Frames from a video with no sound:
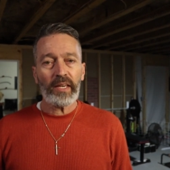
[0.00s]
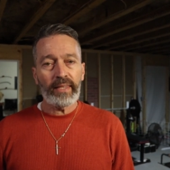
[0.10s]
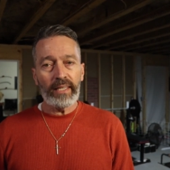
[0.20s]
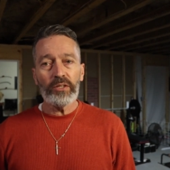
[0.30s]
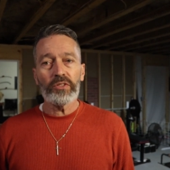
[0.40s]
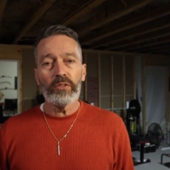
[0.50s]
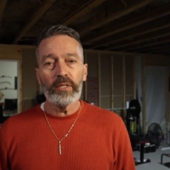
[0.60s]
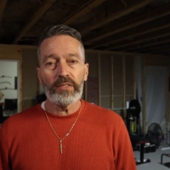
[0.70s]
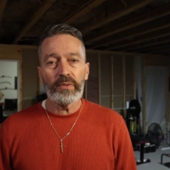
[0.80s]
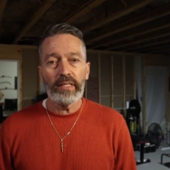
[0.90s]
Thank you so
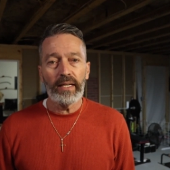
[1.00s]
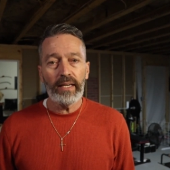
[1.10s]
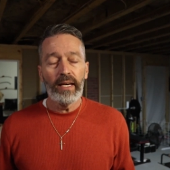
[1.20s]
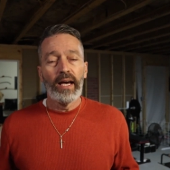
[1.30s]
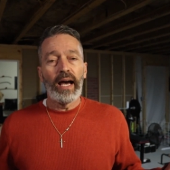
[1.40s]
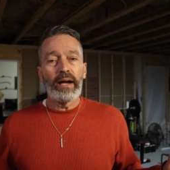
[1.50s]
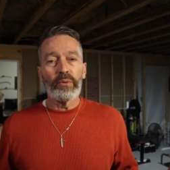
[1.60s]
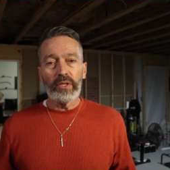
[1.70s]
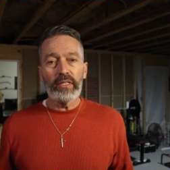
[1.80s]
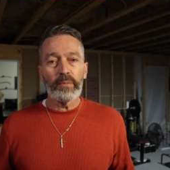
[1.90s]
much for today. I
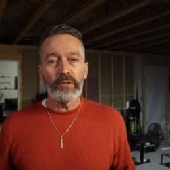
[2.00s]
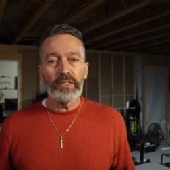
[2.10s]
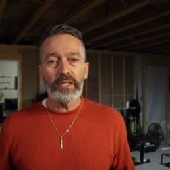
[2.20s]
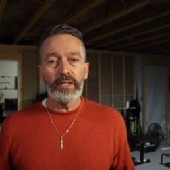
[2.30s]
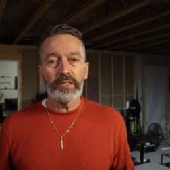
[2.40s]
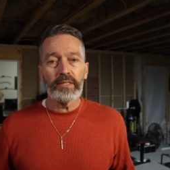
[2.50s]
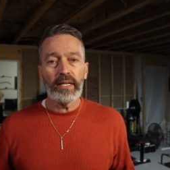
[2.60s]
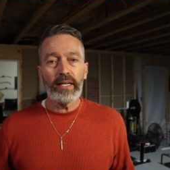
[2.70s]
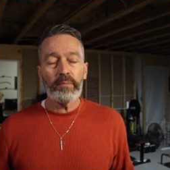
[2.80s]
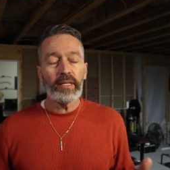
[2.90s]
really appreciate your
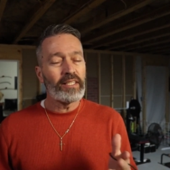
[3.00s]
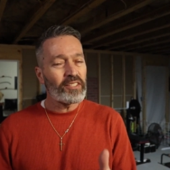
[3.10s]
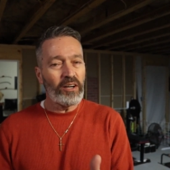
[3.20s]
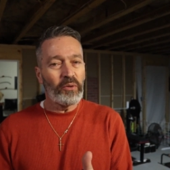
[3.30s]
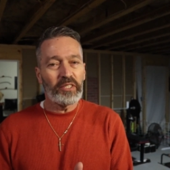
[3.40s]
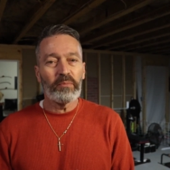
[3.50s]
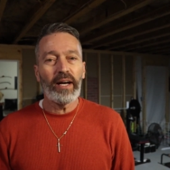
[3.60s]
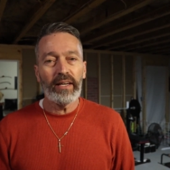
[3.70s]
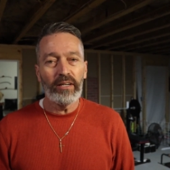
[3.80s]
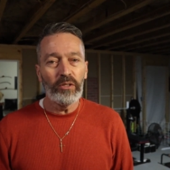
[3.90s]
time. It's always
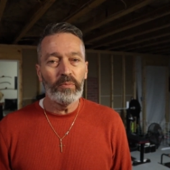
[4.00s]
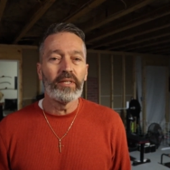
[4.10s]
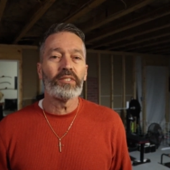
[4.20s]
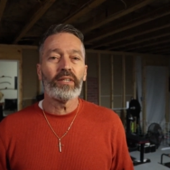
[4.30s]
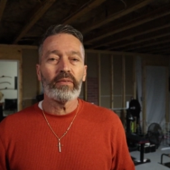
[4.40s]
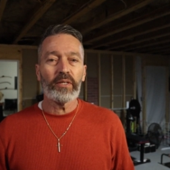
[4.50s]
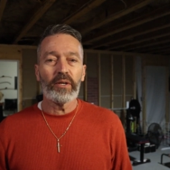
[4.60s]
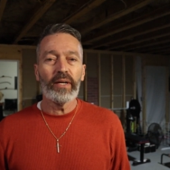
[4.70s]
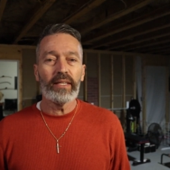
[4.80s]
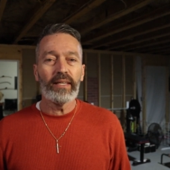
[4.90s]
my hope that you have a
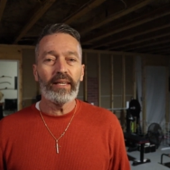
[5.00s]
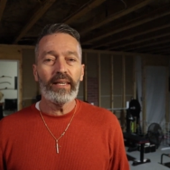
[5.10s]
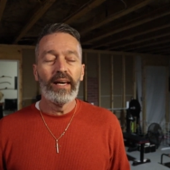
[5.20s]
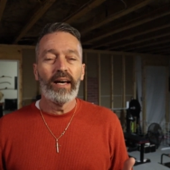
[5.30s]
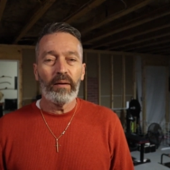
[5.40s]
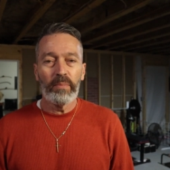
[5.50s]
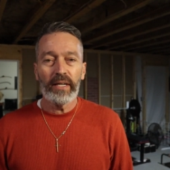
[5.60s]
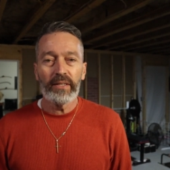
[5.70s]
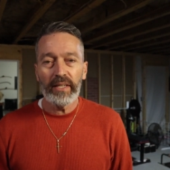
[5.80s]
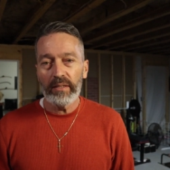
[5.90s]
great day, a
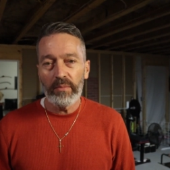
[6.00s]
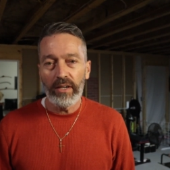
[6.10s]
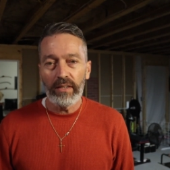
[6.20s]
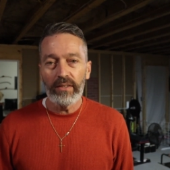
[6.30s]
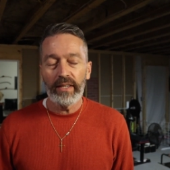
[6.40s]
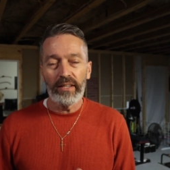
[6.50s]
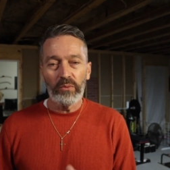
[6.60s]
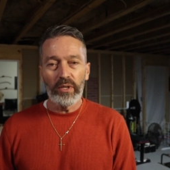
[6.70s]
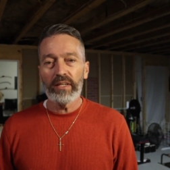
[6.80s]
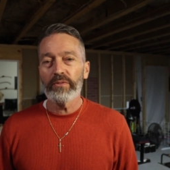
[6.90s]
better day tomorrow, and a
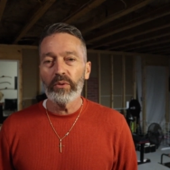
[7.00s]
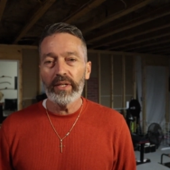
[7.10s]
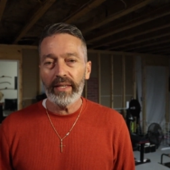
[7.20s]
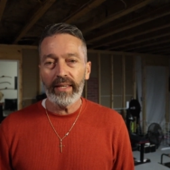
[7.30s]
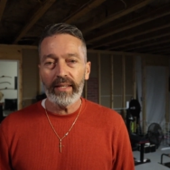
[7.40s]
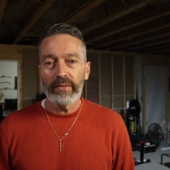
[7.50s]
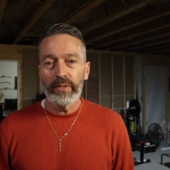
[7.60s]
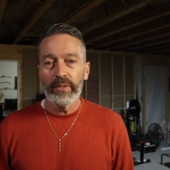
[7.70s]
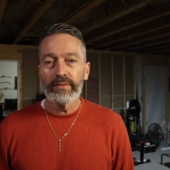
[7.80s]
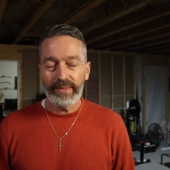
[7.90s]
wonderful week ahead of
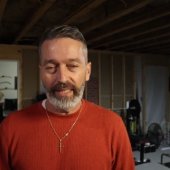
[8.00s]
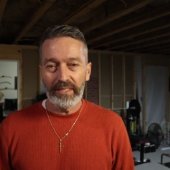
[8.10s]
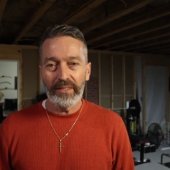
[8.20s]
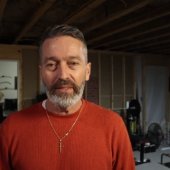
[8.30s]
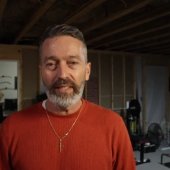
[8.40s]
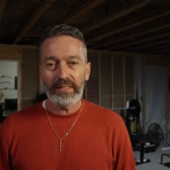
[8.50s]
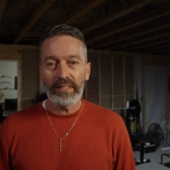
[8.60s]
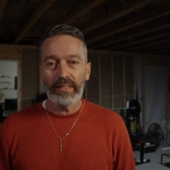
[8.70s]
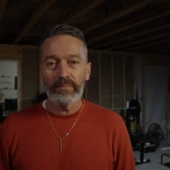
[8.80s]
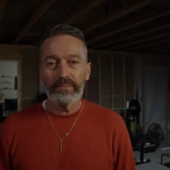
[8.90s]
you. And until next
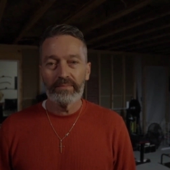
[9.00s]
time.